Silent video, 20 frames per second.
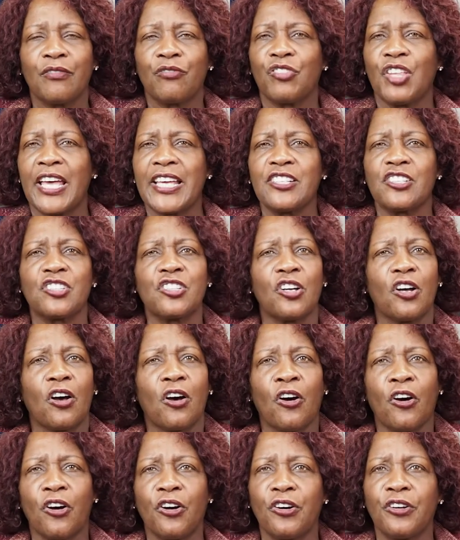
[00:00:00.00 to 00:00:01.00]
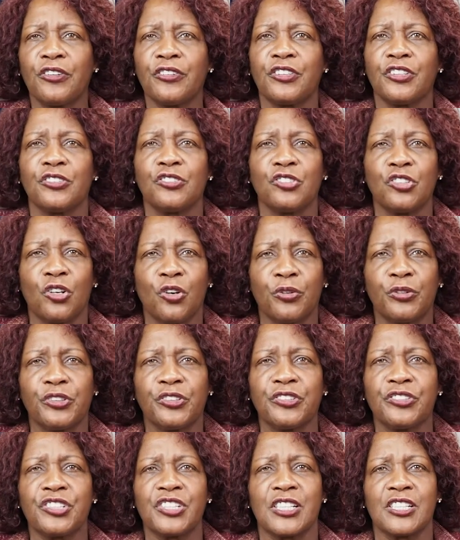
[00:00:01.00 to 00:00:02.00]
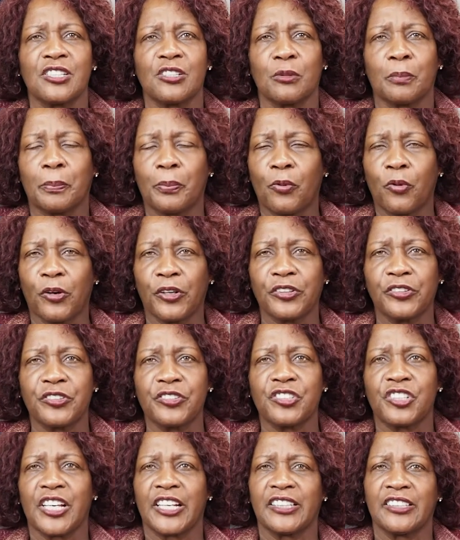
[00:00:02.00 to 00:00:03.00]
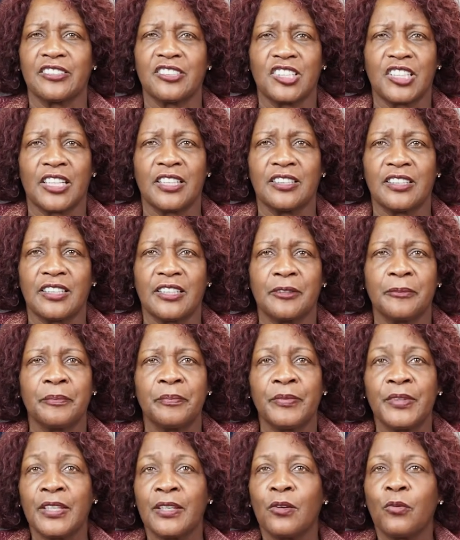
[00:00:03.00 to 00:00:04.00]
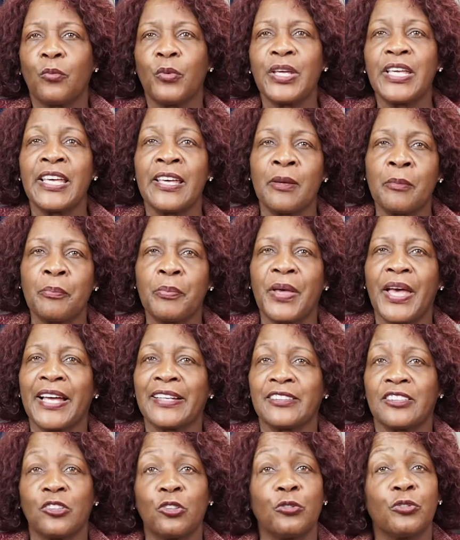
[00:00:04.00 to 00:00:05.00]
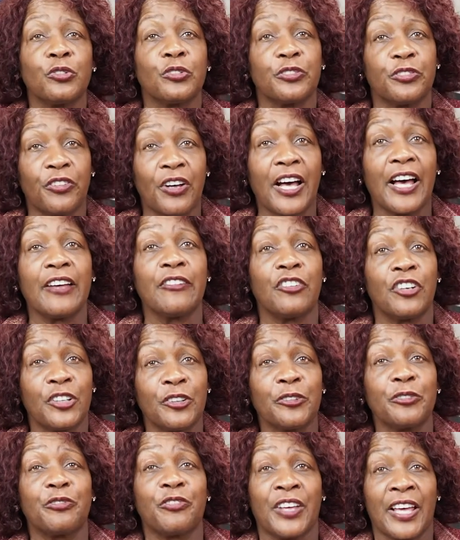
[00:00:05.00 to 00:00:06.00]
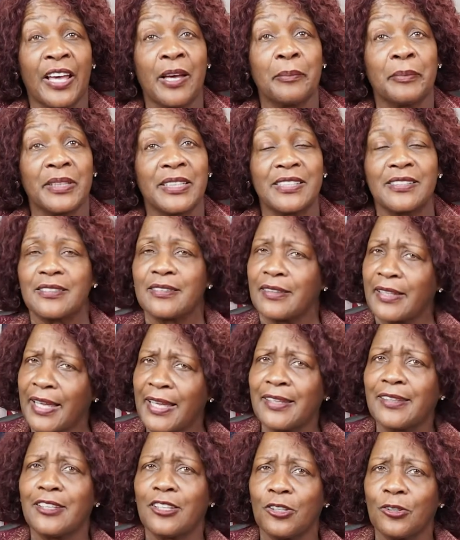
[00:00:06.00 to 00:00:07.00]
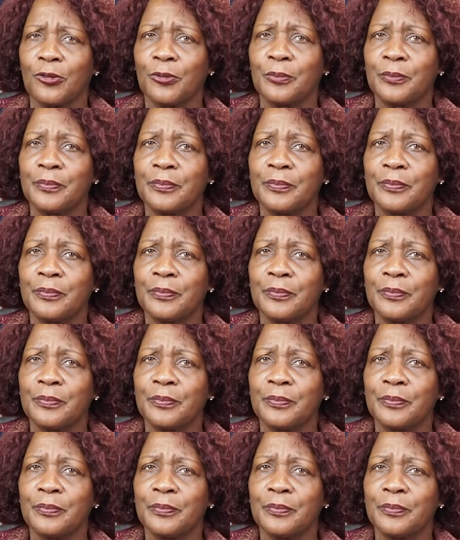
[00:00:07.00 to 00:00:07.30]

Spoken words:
Thanks to all the donors and supporters that attended, we impacted over 500 families. Thank you.